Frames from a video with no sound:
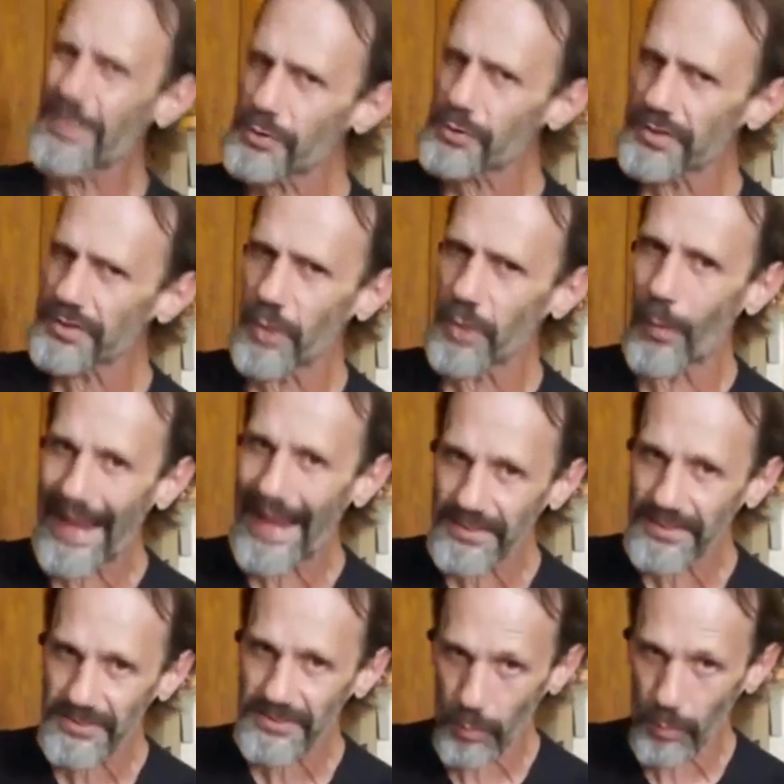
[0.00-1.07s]
I usually don't
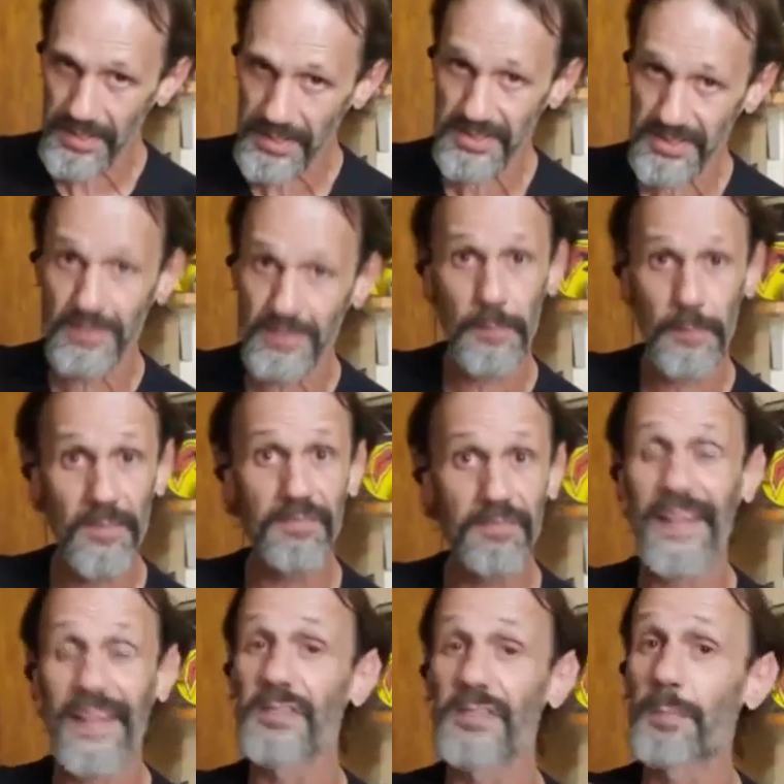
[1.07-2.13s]
ask questions from
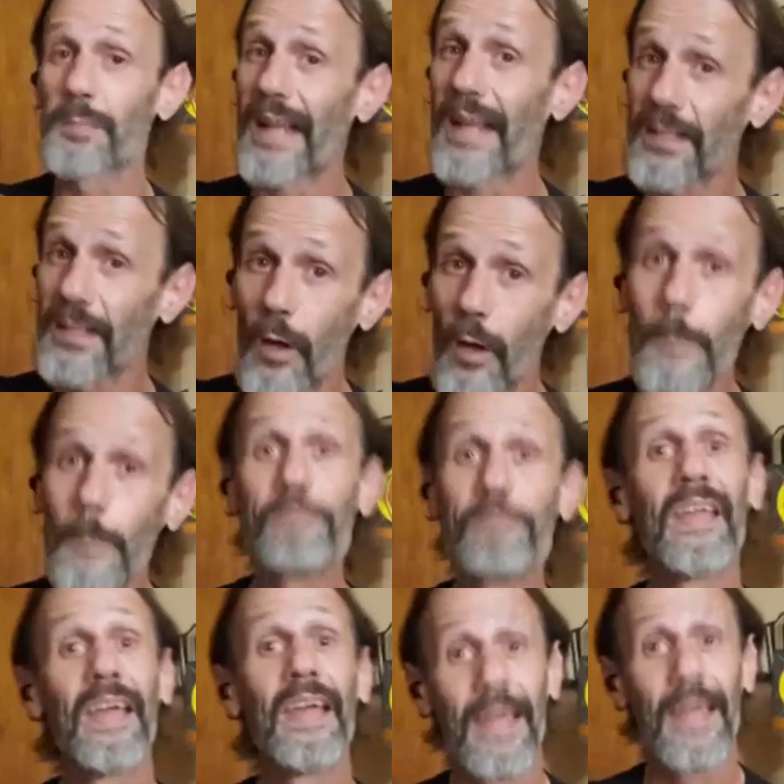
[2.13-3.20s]
the fans, but I know
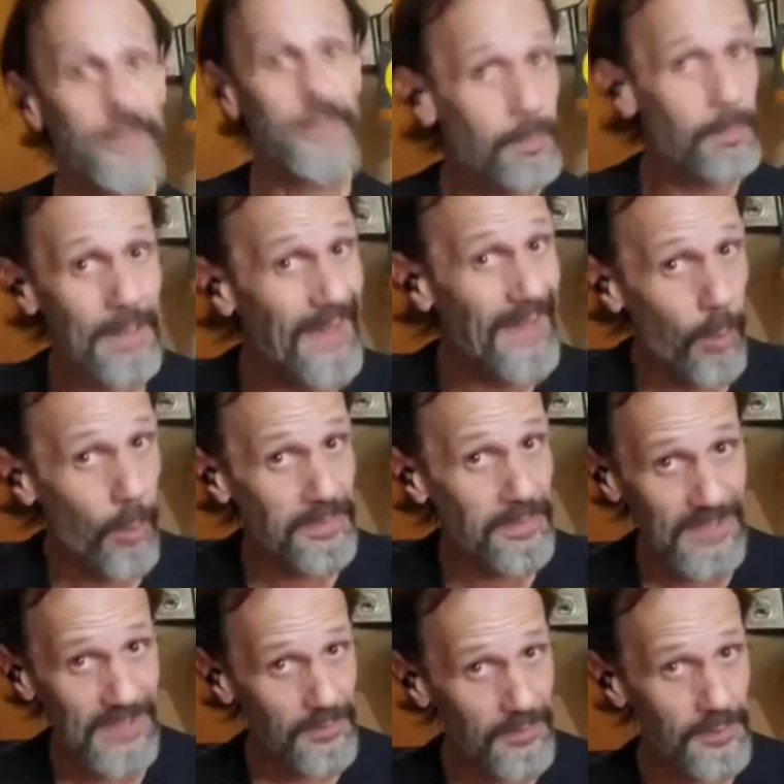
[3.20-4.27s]
it could maybe
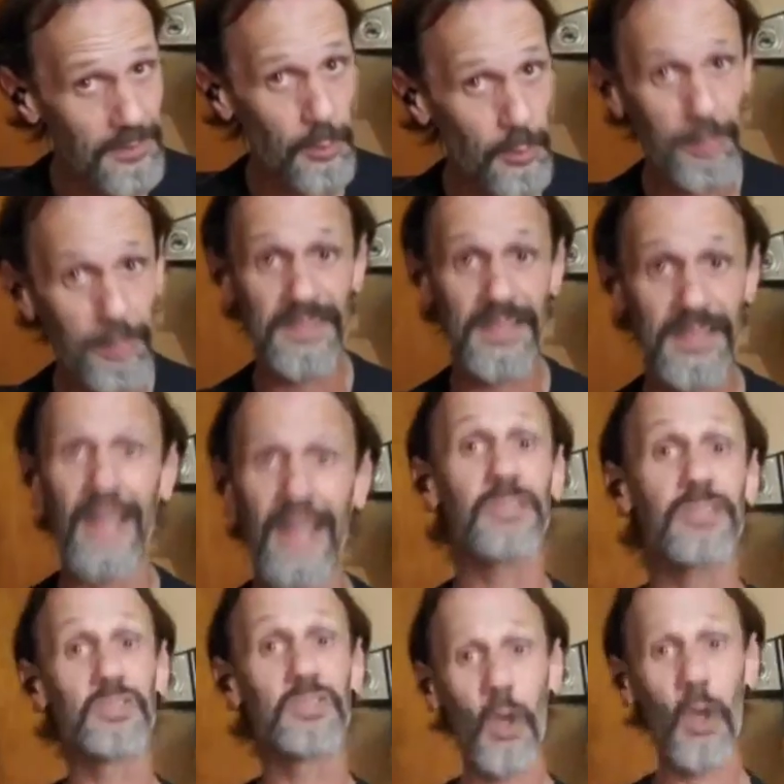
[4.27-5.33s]
help us out a little bit
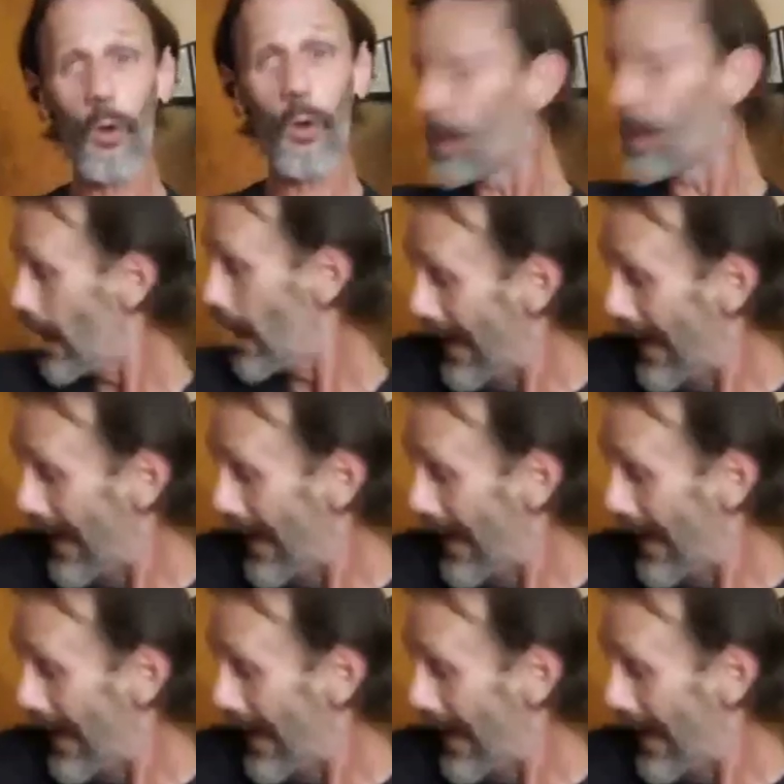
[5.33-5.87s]
tonight. So